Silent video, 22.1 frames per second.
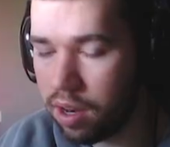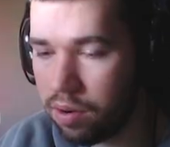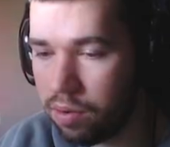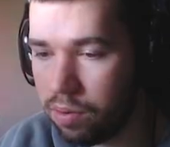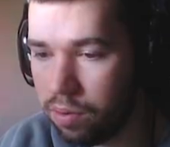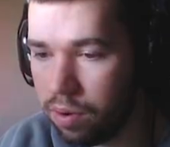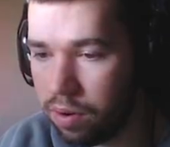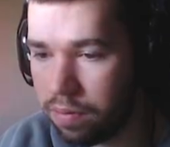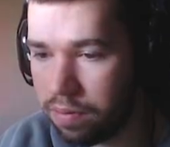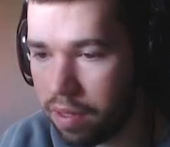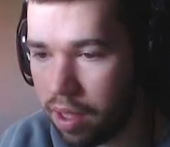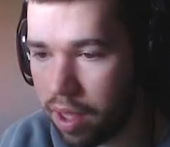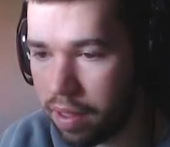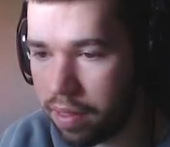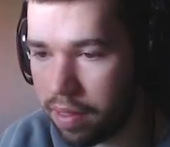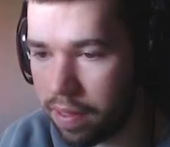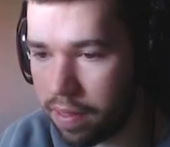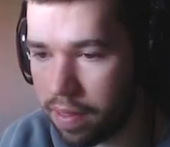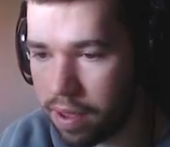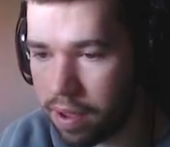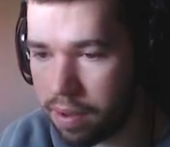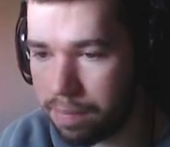all of that
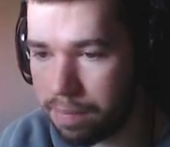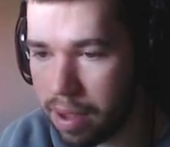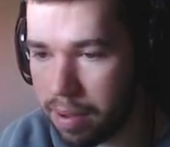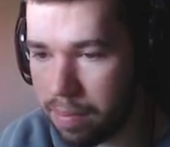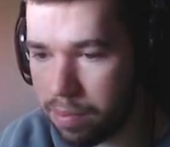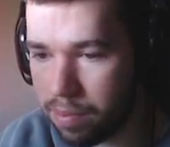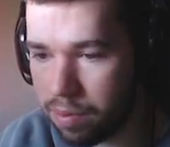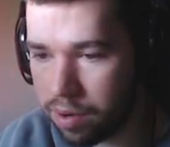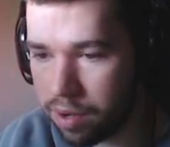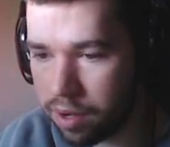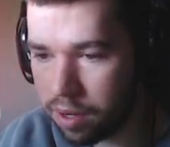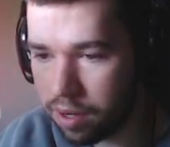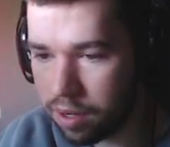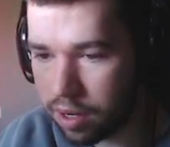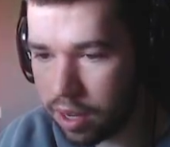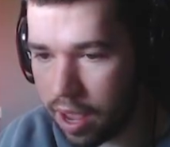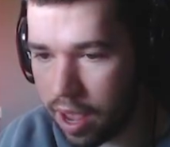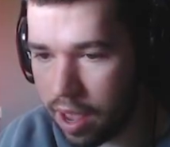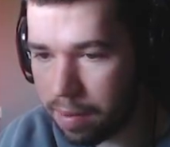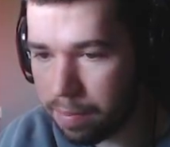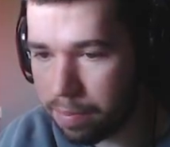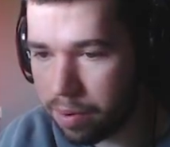people can
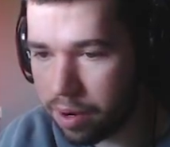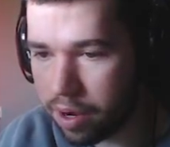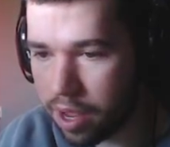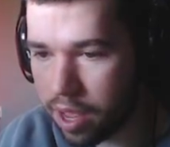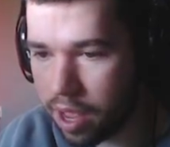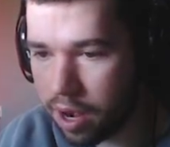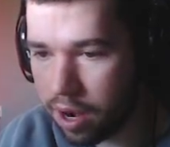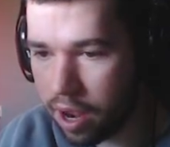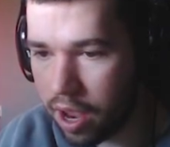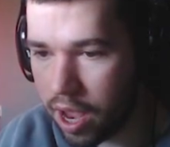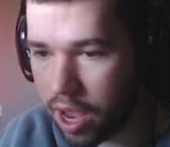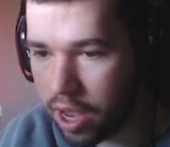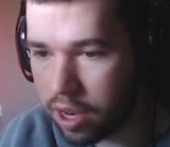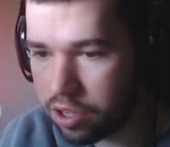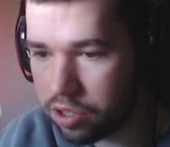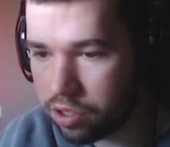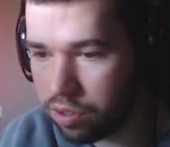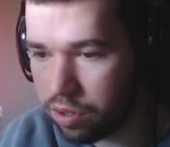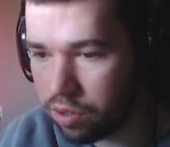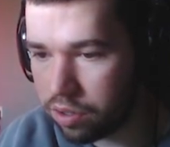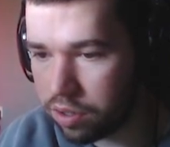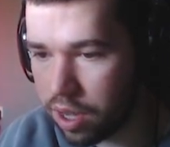get by like
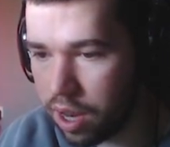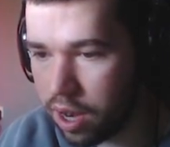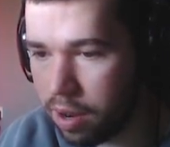headshots,